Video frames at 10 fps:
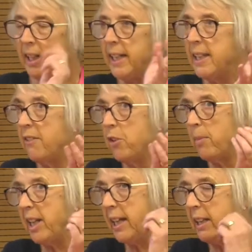He'd never
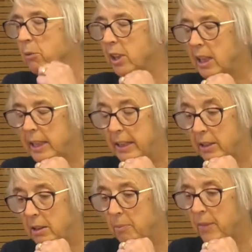met anyone like
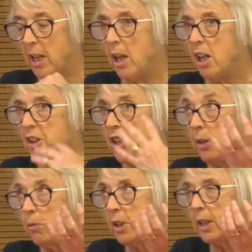her.
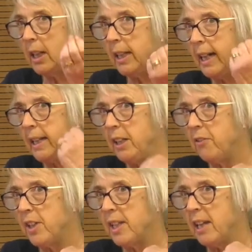She wasn't like any
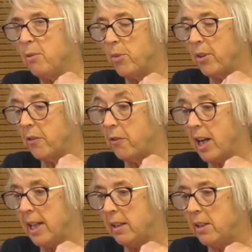of his Edinburgh
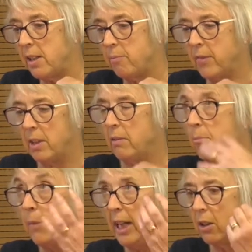friends,
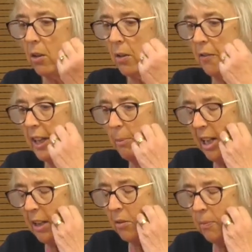male or
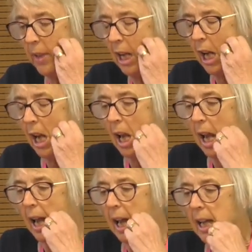female.
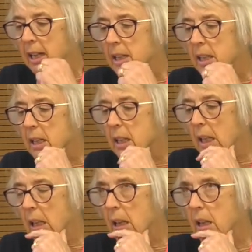And
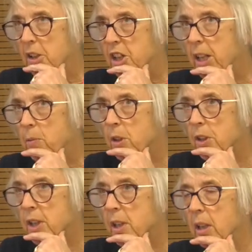she
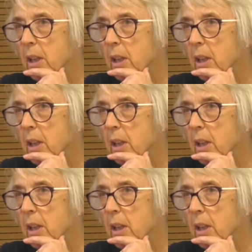was